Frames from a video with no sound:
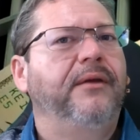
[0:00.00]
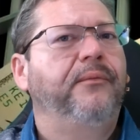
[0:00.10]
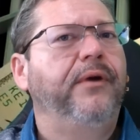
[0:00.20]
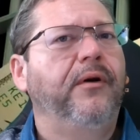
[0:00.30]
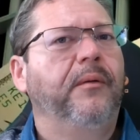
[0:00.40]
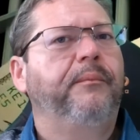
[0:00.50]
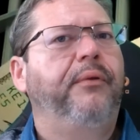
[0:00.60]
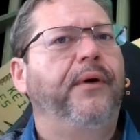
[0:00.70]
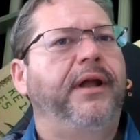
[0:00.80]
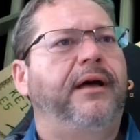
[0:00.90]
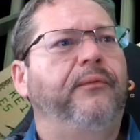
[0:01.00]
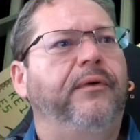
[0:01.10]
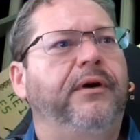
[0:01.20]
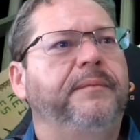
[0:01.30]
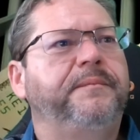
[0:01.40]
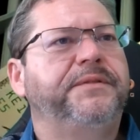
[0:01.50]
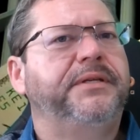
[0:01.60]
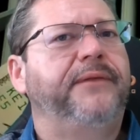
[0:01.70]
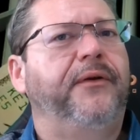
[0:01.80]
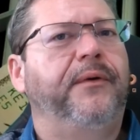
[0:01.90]
if we're going to point out one
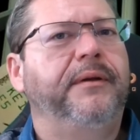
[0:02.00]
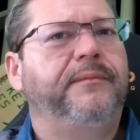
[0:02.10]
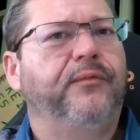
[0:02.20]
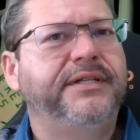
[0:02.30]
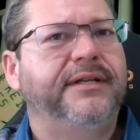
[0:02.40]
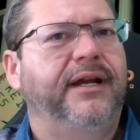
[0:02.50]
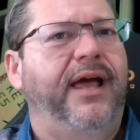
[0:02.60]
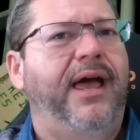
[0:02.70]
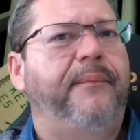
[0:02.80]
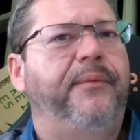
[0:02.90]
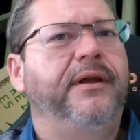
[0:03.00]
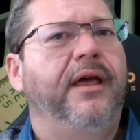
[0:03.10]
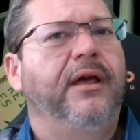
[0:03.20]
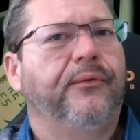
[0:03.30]
specific one recently happened,